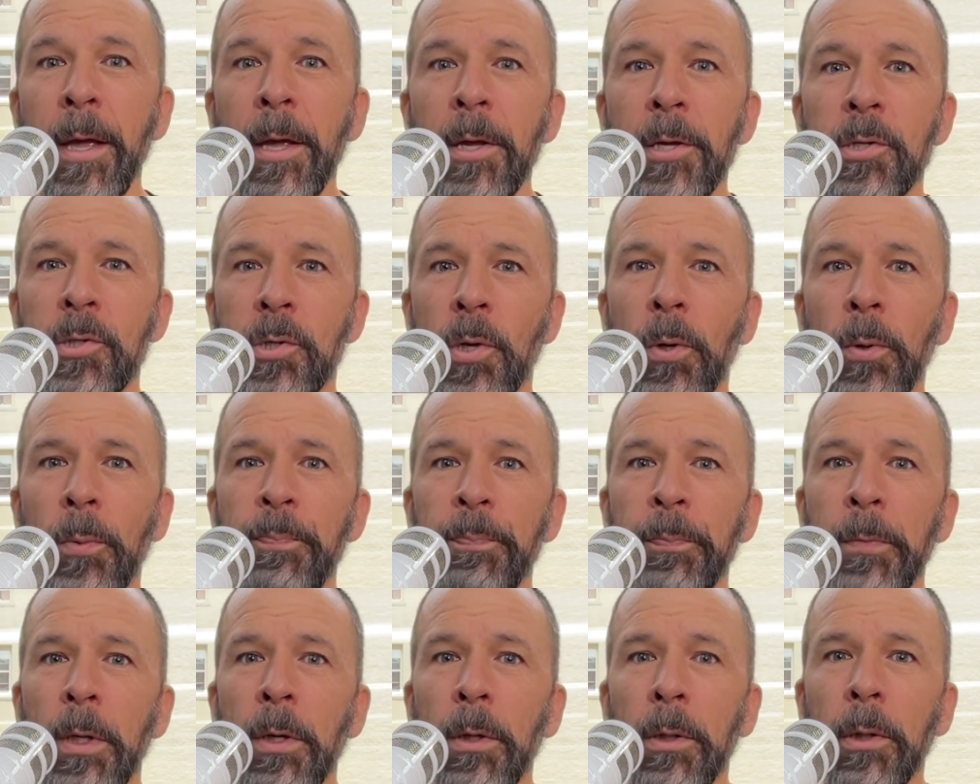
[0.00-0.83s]
So
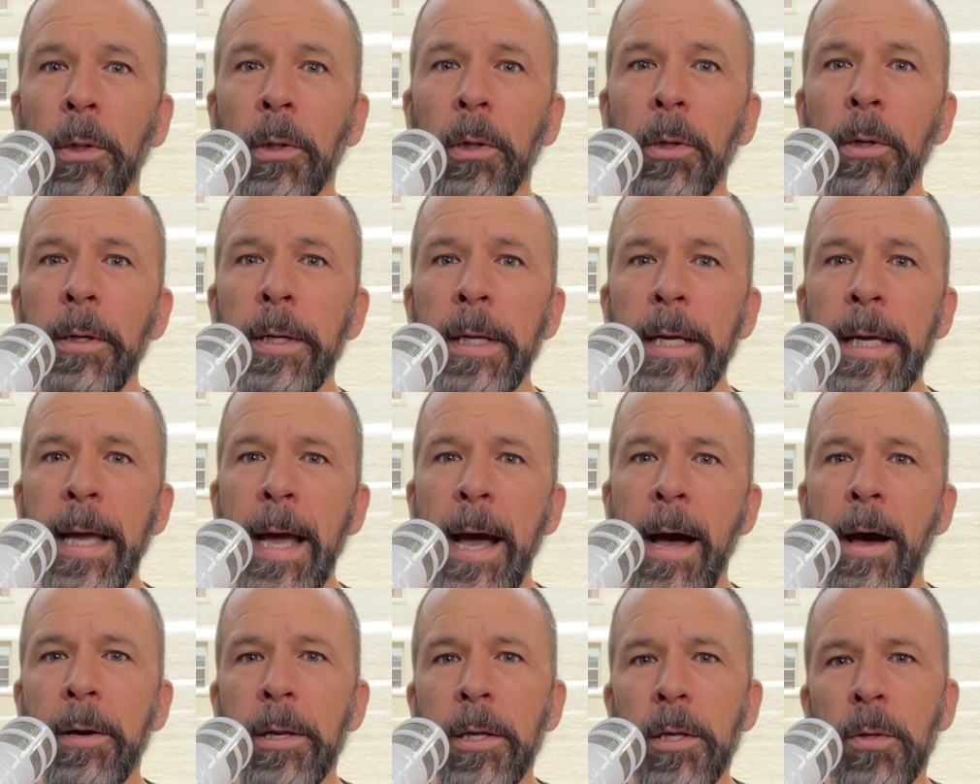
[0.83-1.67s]
learning
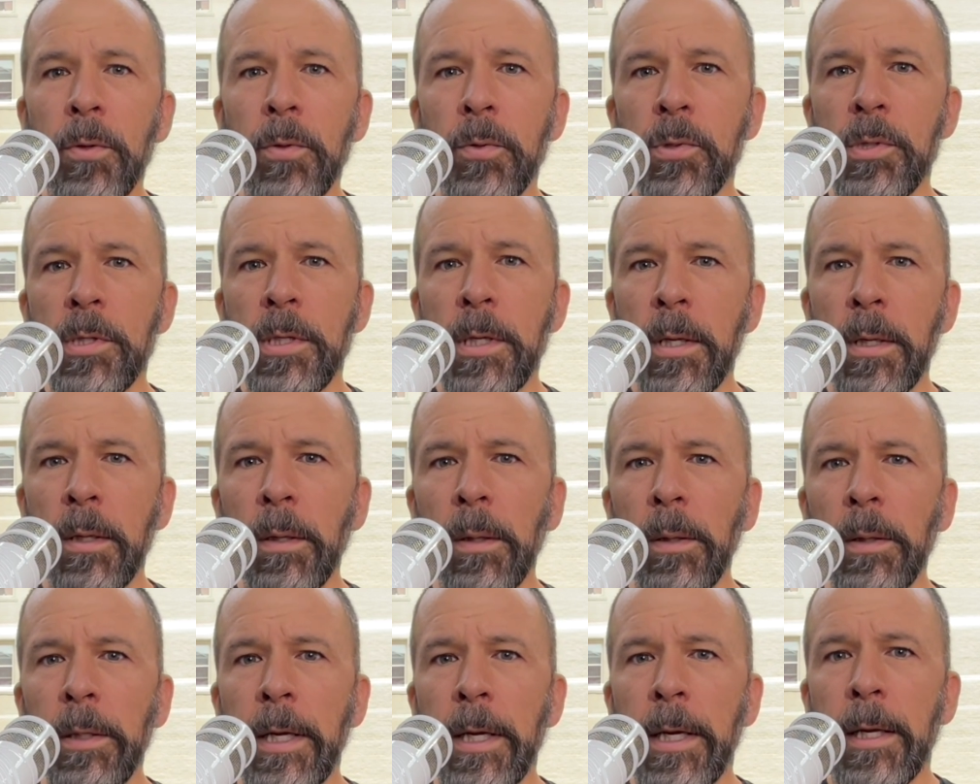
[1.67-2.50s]
how to use
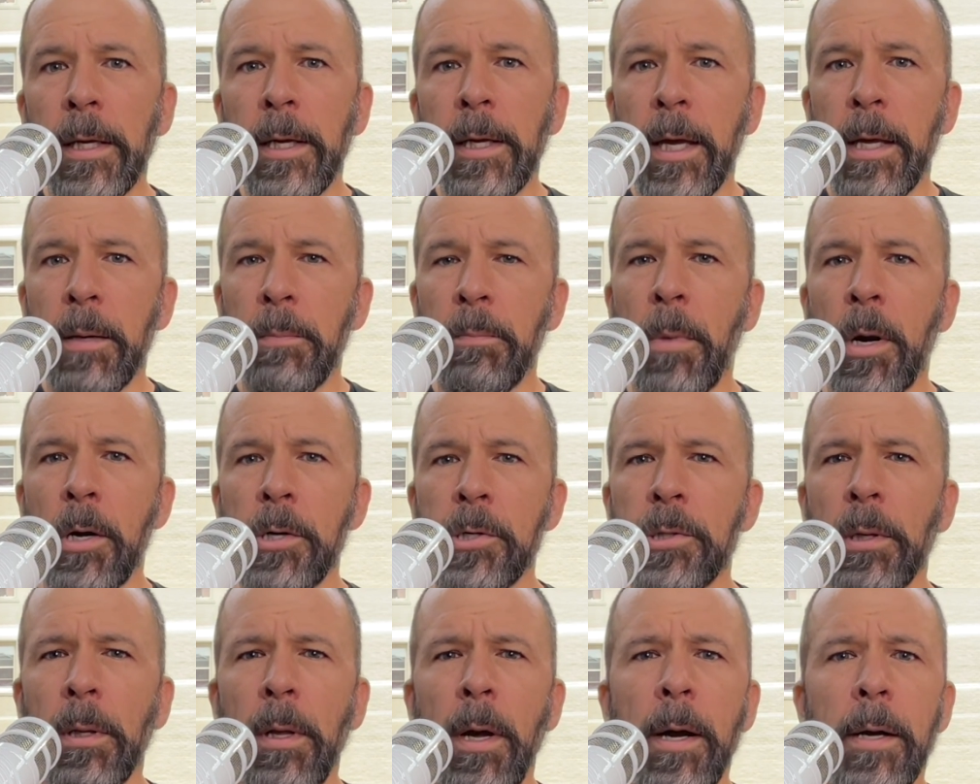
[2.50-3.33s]
yielding in
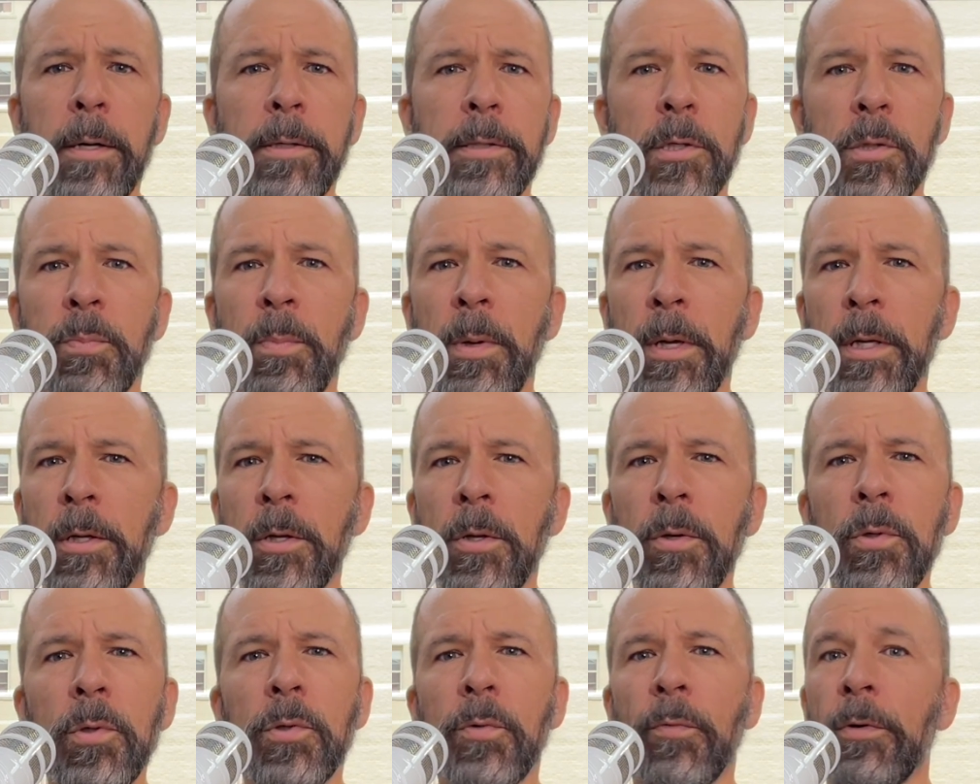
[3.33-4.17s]
martial arts has been
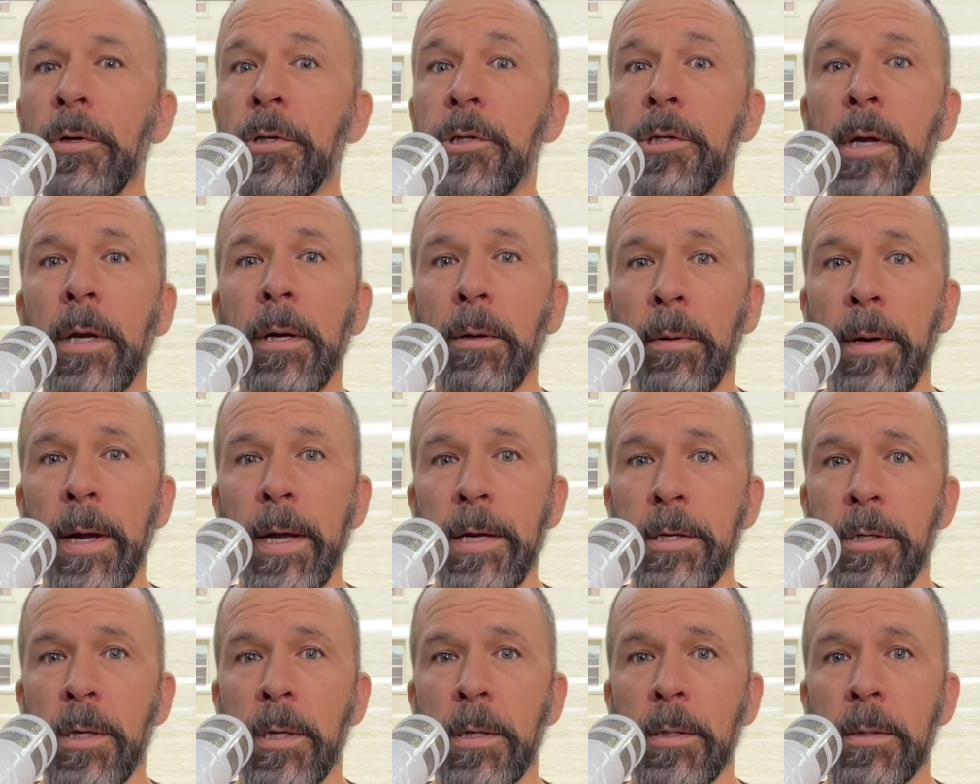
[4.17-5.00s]
used for
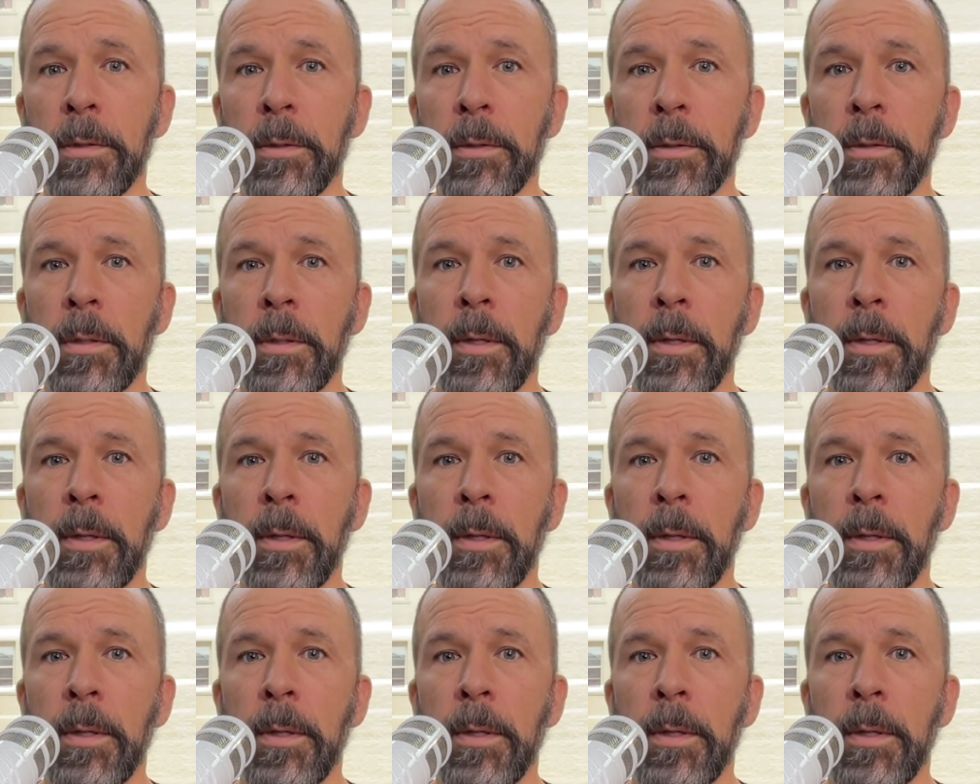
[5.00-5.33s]
generations.